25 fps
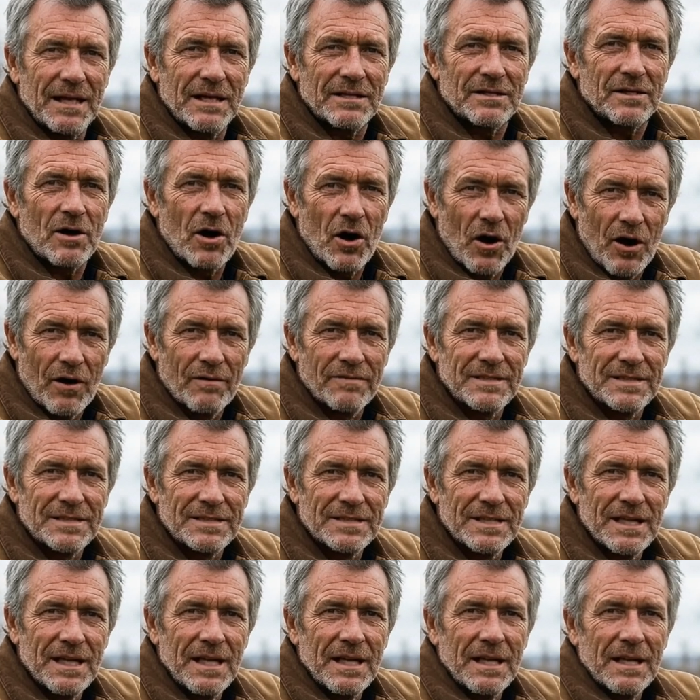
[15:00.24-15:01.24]
not to
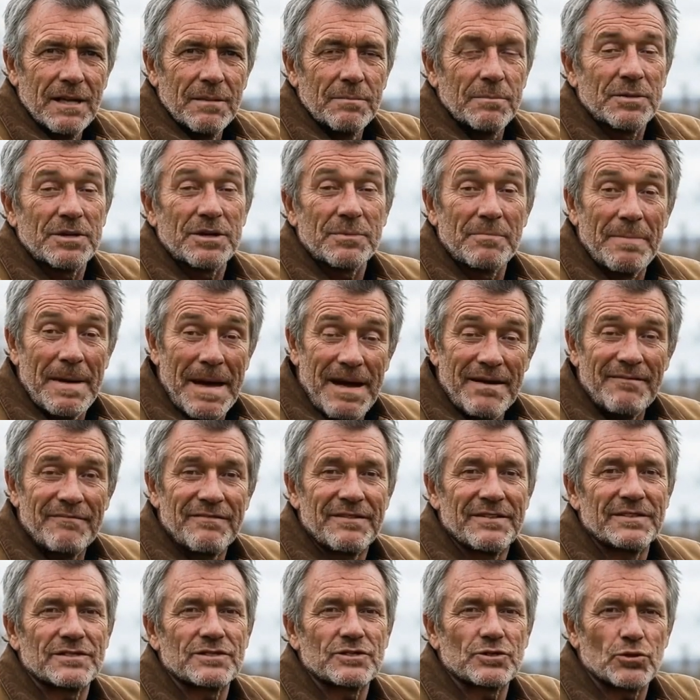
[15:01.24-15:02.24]
harvest, but to
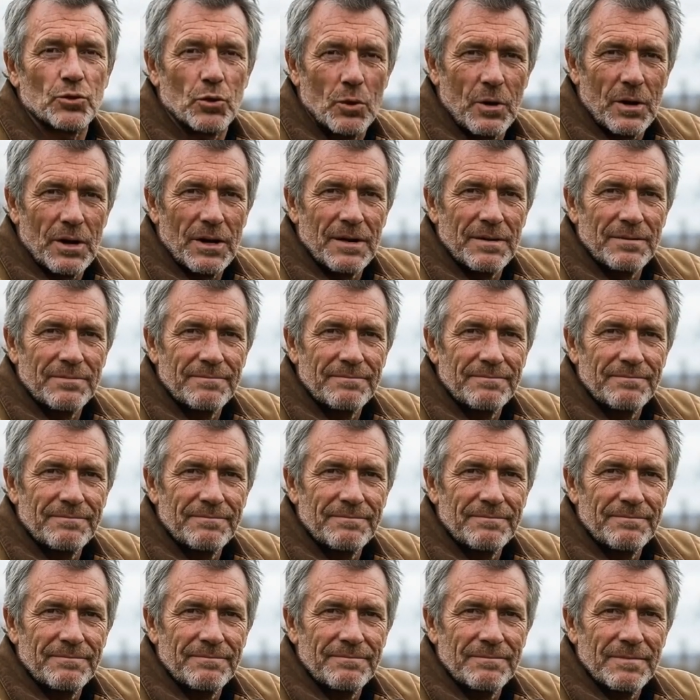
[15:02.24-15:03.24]
benefit the soil.
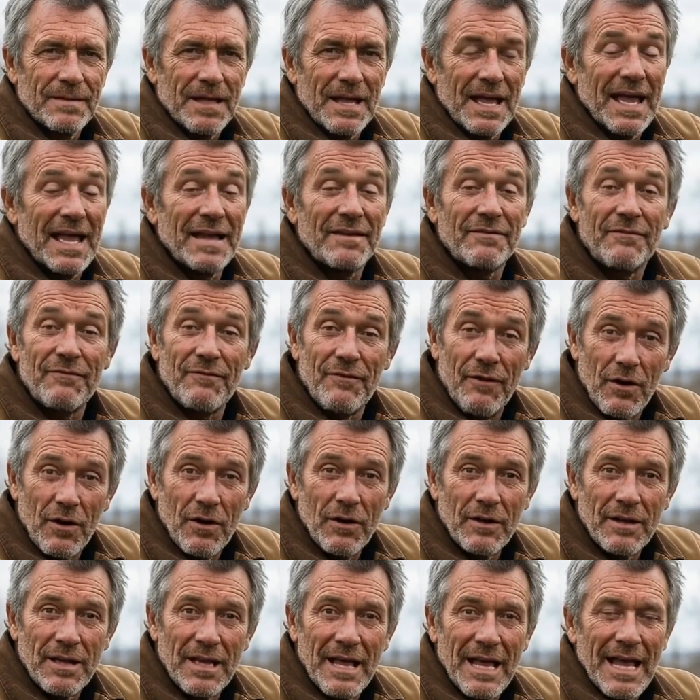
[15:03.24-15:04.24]
In the
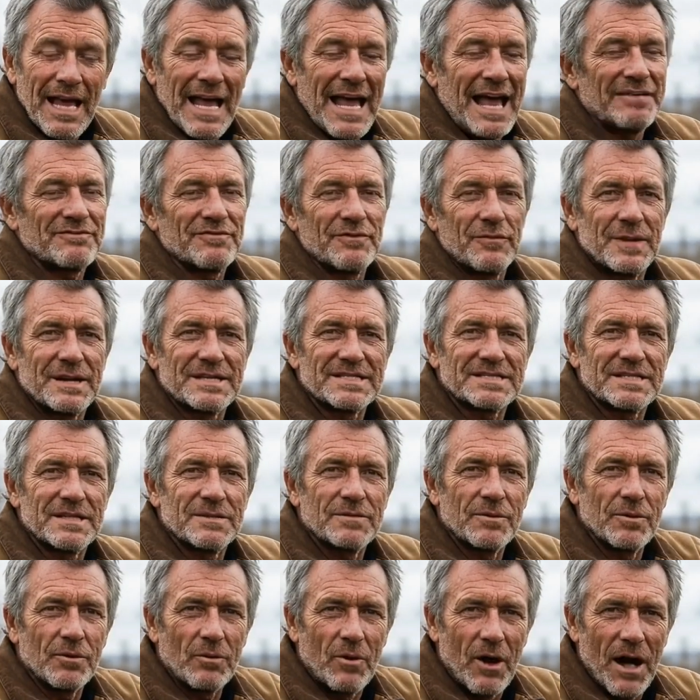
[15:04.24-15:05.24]
fall, after my
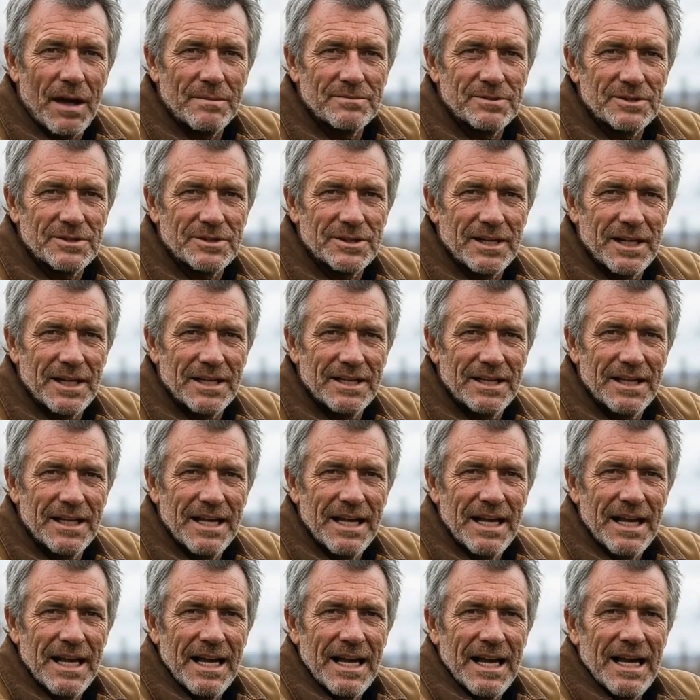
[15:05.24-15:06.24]
summer crops are done,
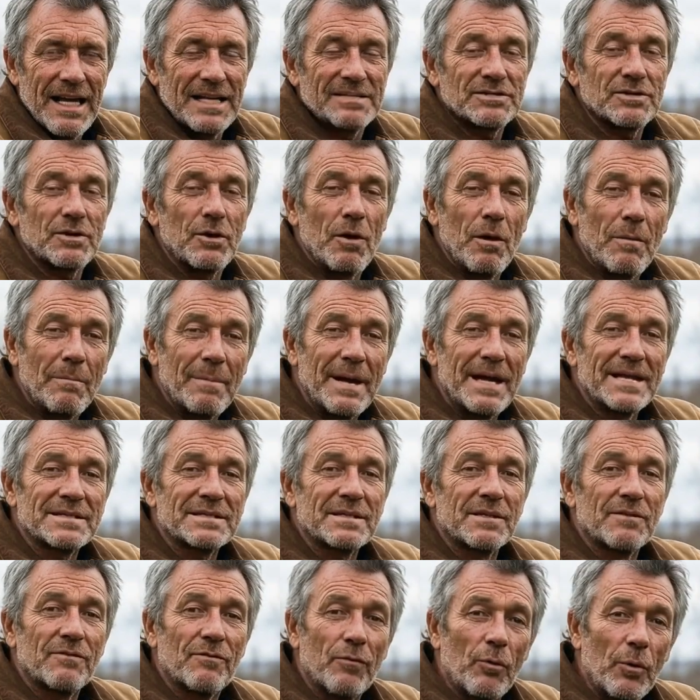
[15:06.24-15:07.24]
I sow a
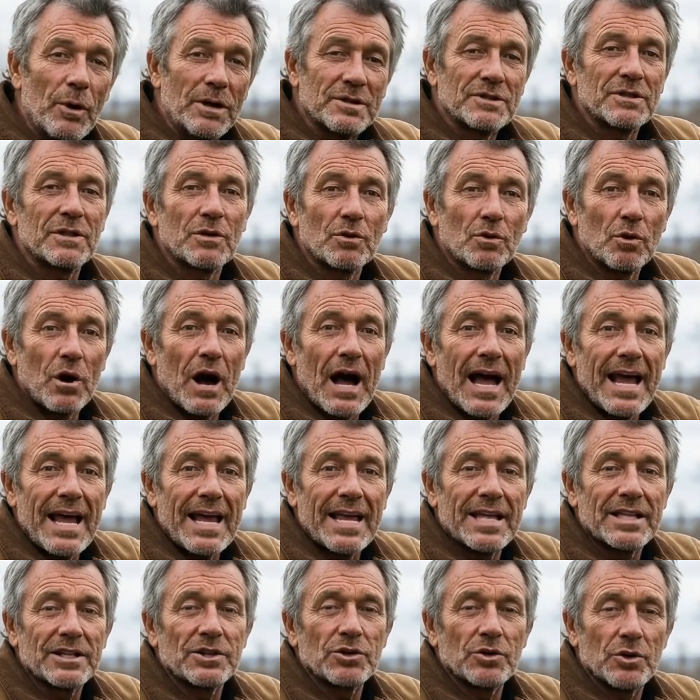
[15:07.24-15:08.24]
mix of winter rye
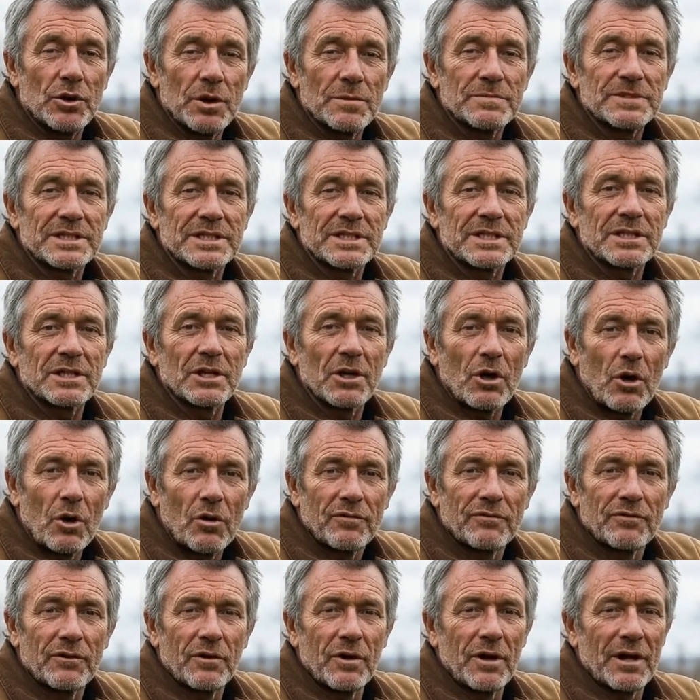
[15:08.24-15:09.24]
and crimson
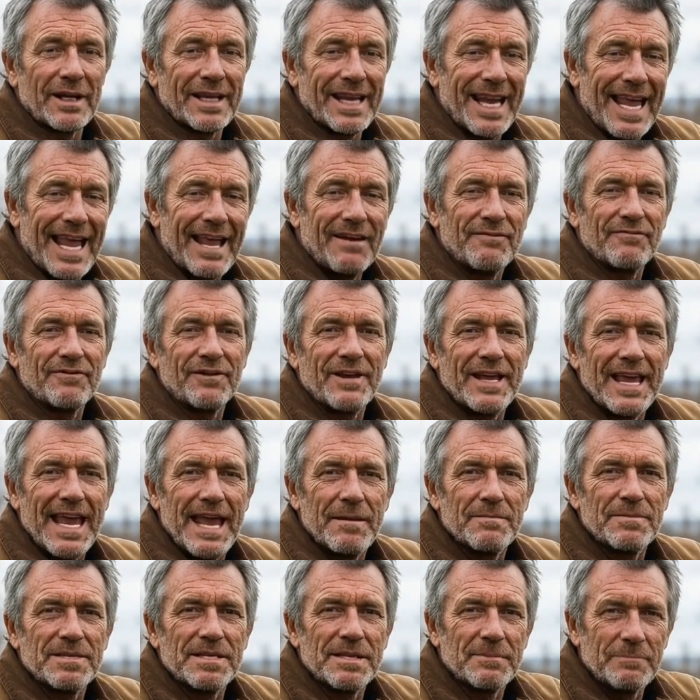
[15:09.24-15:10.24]
clover on every
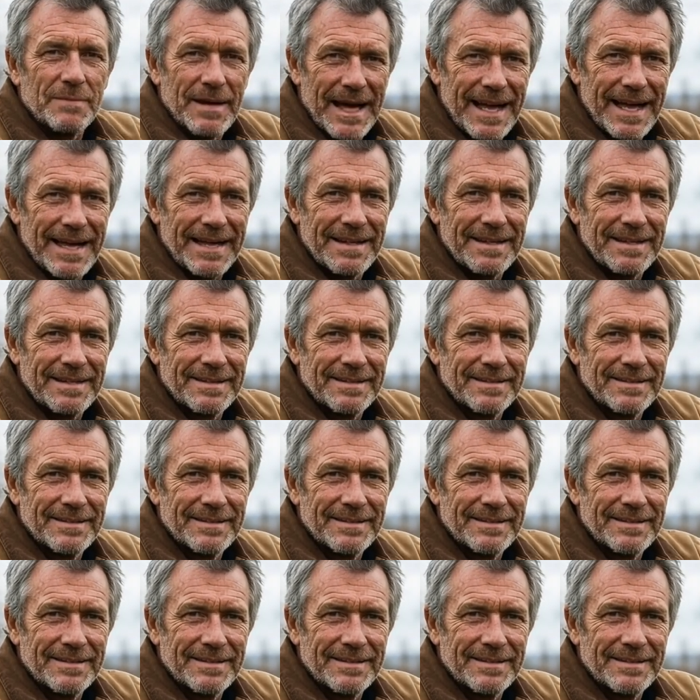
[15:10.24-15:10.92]
empty bed.